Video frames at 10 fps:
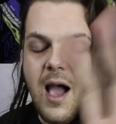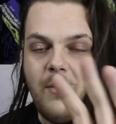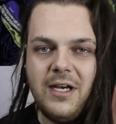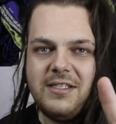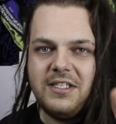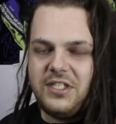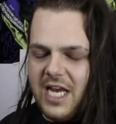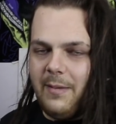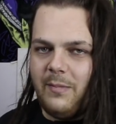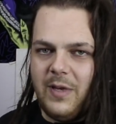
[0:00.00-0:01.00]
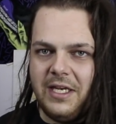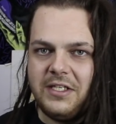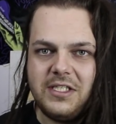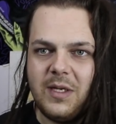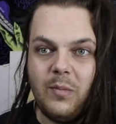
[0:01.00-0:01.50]
amongst the shape being
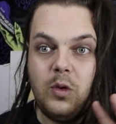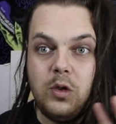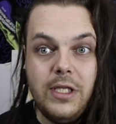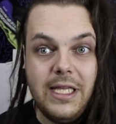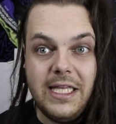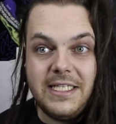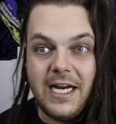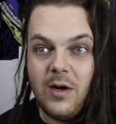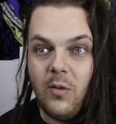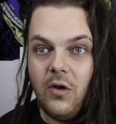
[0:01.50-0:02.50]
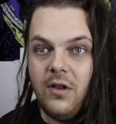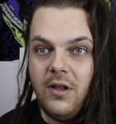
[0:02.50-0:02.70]
just completely terrible.